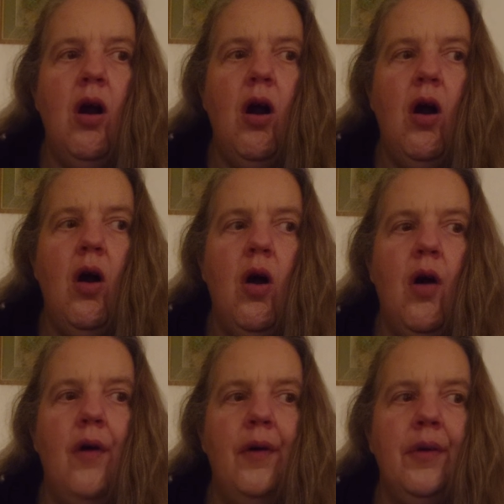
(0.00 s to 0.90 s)

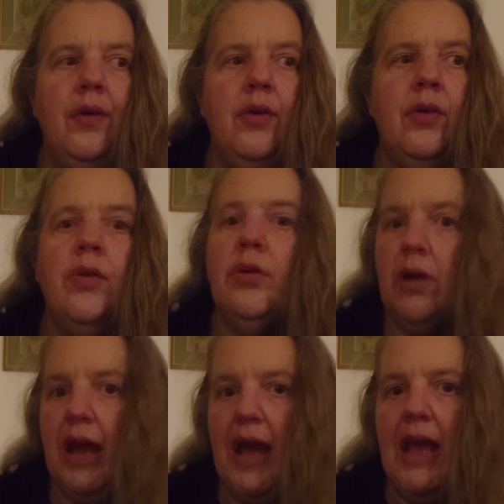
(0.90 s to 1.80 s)
on,
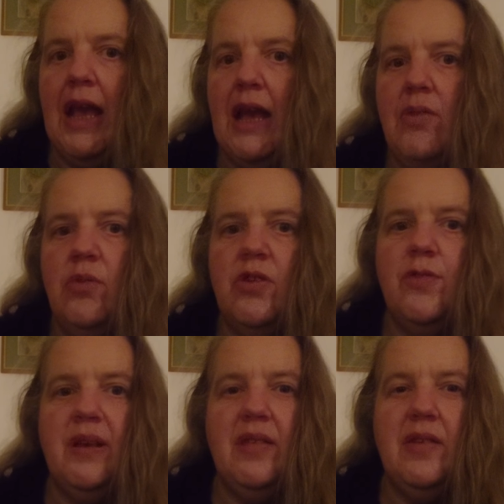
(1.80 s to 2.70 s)
again, what
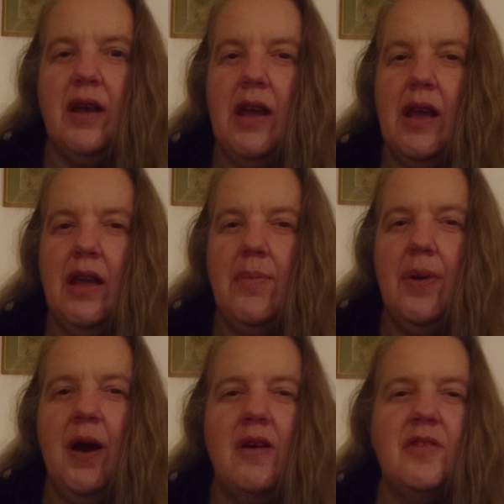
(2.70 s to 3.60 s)
I've been saying in the
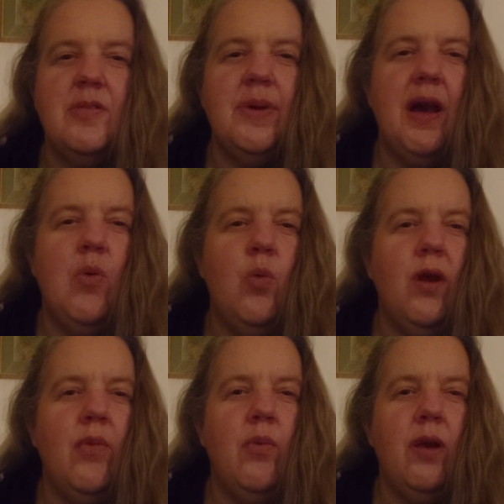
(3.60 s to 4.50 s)
past about
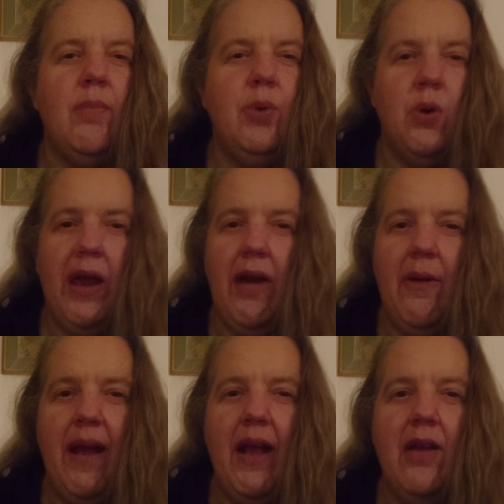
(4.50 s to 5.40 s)
where we put our
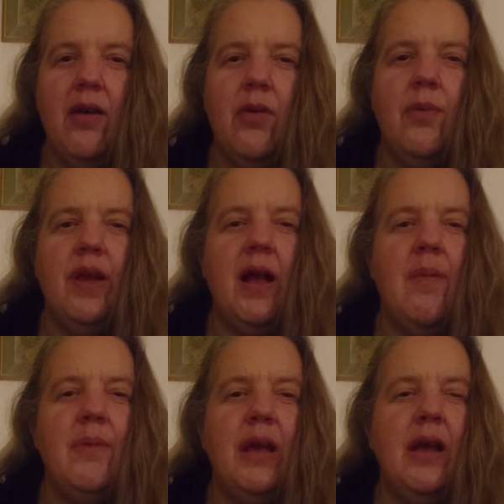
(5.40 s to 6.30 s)
anchor, and
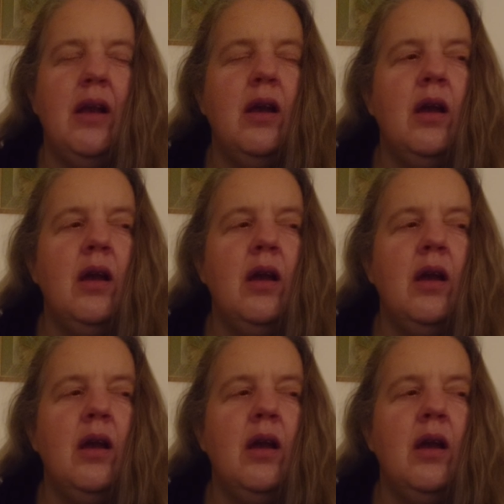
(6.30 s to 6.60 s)
becoming